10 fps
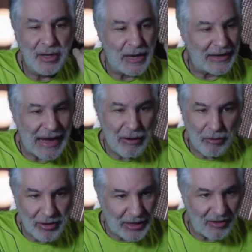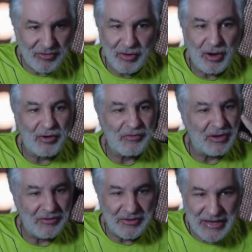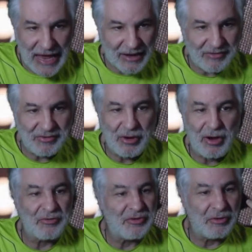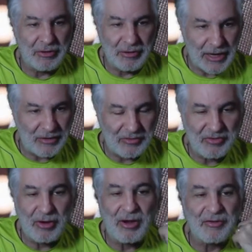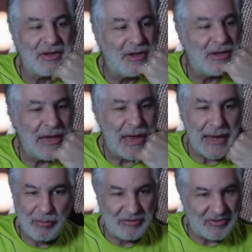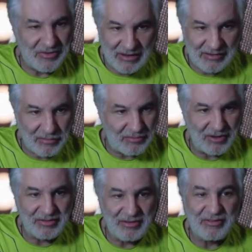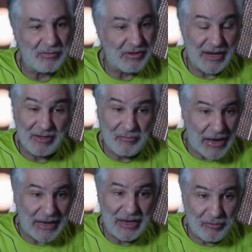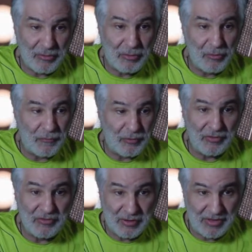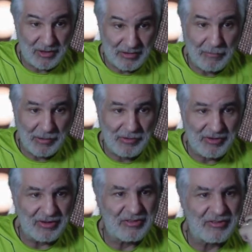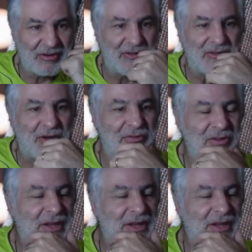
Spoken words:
Carole King songs, Neil Sedaka songs, Tony Orlando songs, and he was a session musician. So he was like the wrecking crew for some of the musicians on the East Coast.